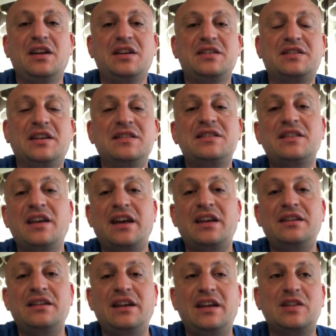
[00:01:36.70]
Since
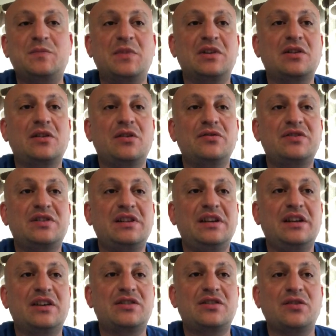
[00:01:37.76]
then, it's been
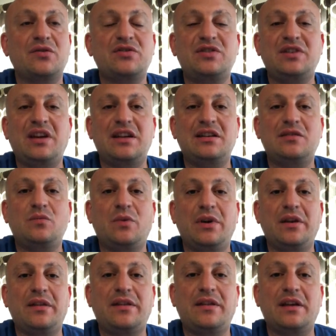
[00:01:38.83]
closely associated
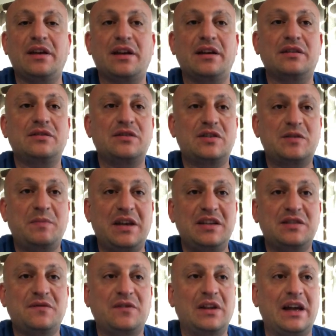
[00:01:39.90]
with
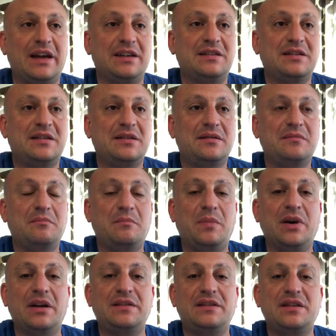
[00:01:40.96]
space flight,
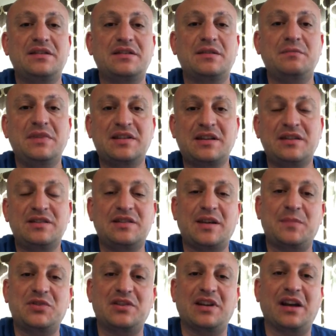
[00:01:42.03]
but there's a
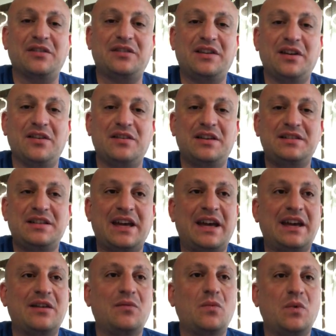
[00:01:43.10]
misconception out there that
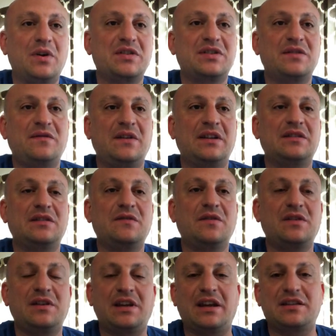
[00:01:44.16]
Tang was invented
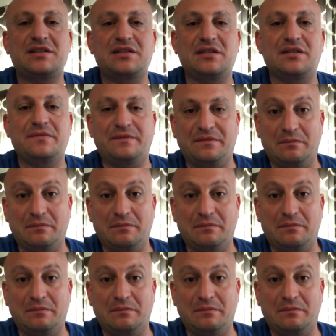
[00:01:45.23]
for NASA.